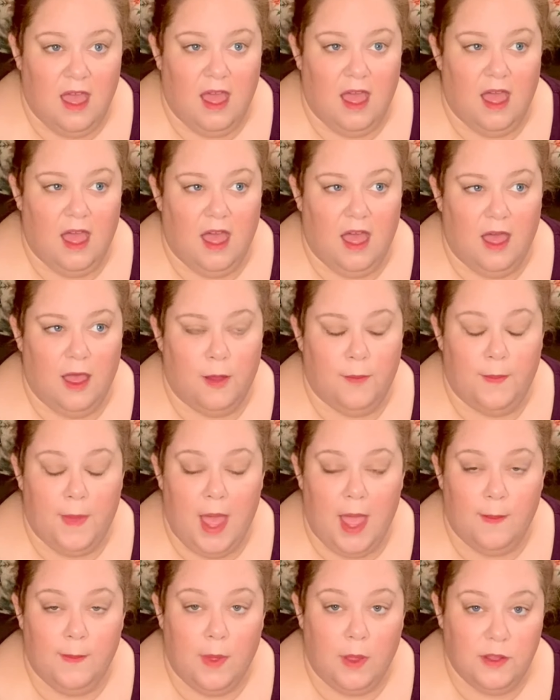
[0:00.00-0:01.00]

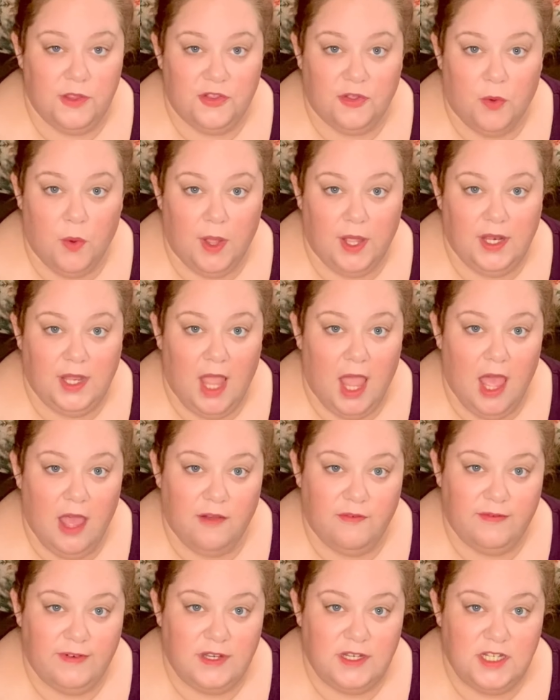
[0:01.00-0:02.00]
I'm also going to
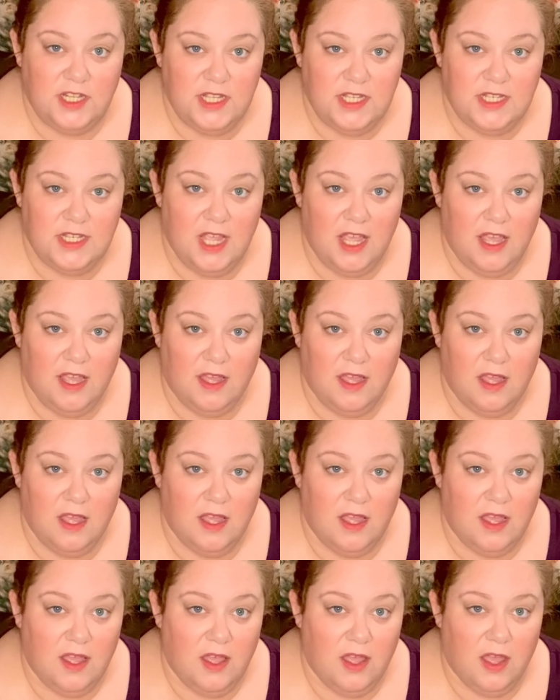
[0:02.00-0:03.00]
have just
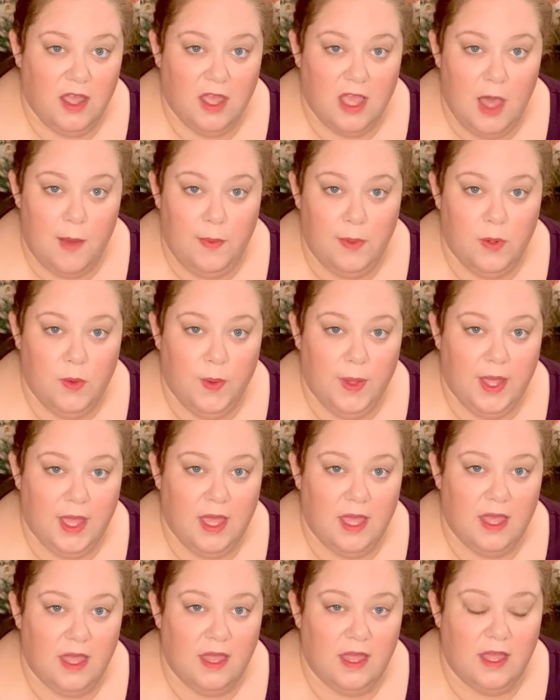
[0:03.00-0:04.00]
a couple quick
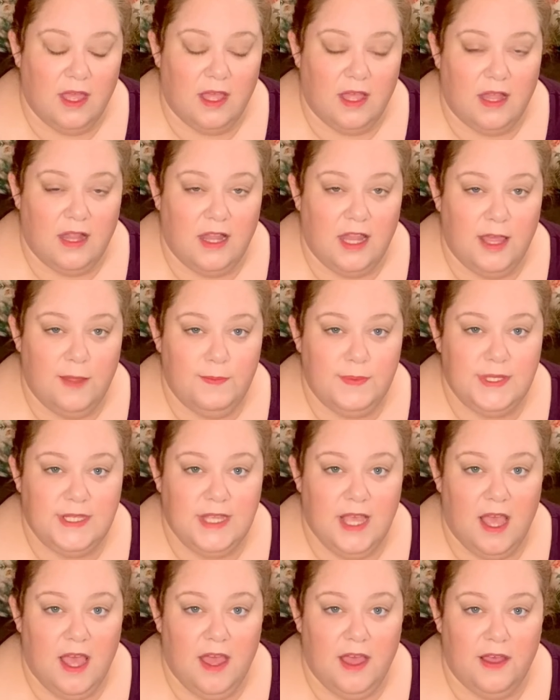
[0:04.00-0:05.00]
clips
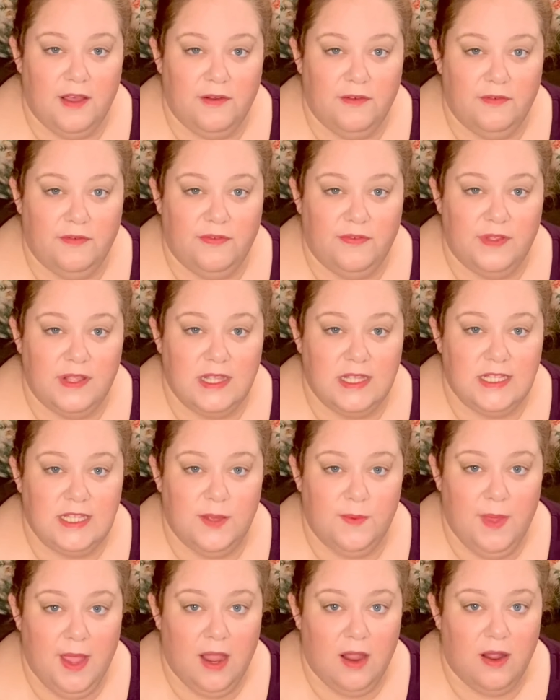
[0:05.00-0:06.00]
of
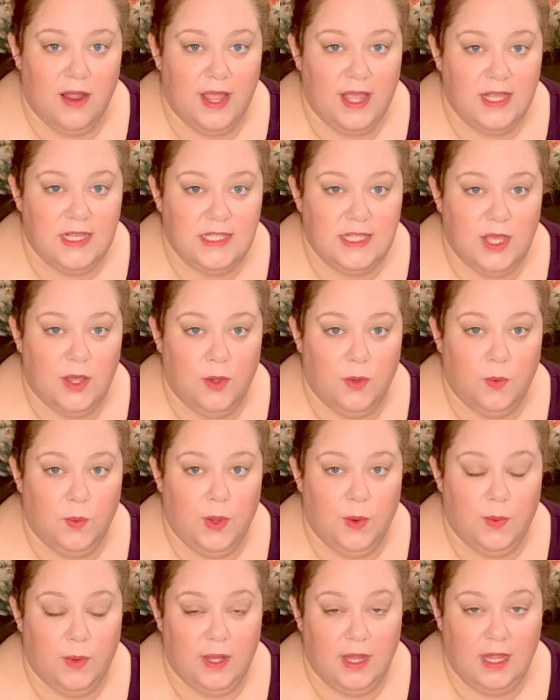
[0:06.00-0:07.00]
some areas that
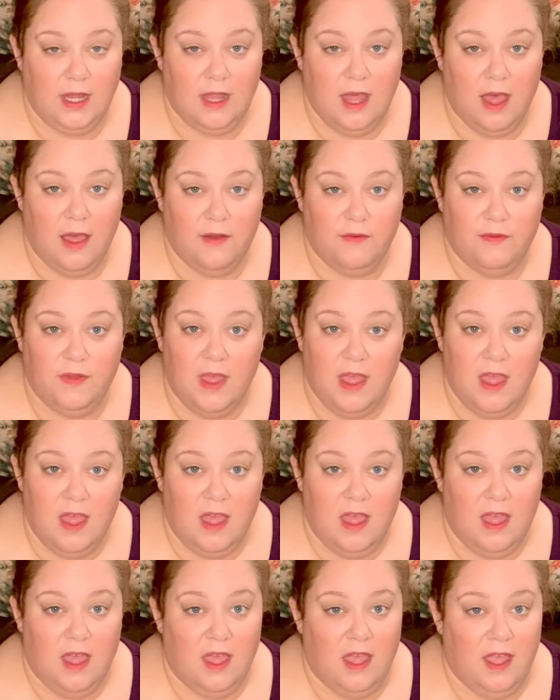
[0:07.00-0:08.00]
we really love.
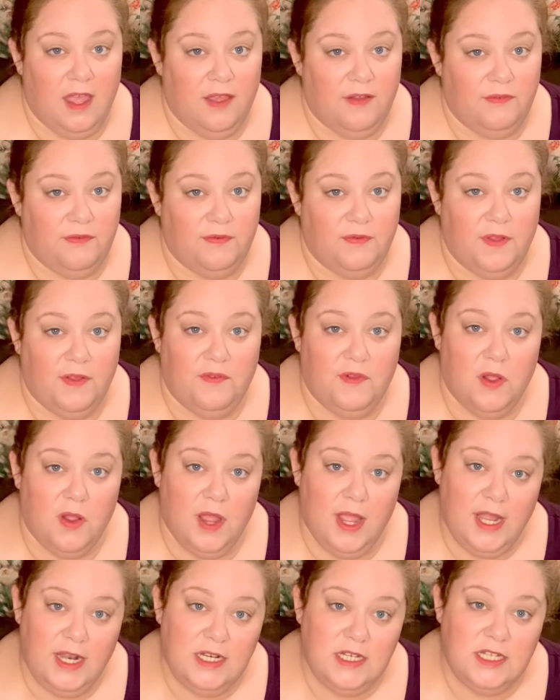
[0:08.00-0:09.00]
If
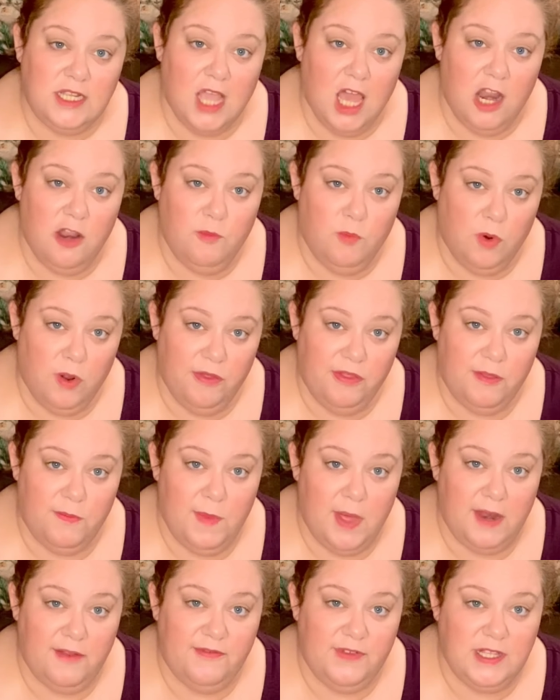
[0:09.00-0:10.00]
you're into kind of more of the
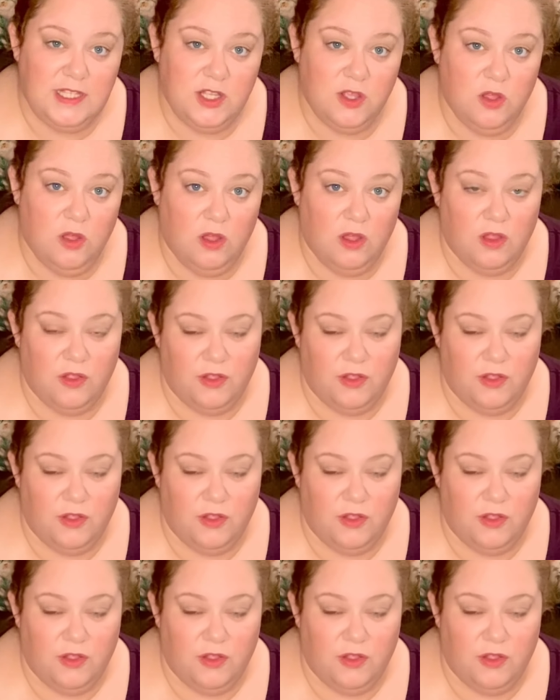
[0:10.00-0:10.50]
metaphysical,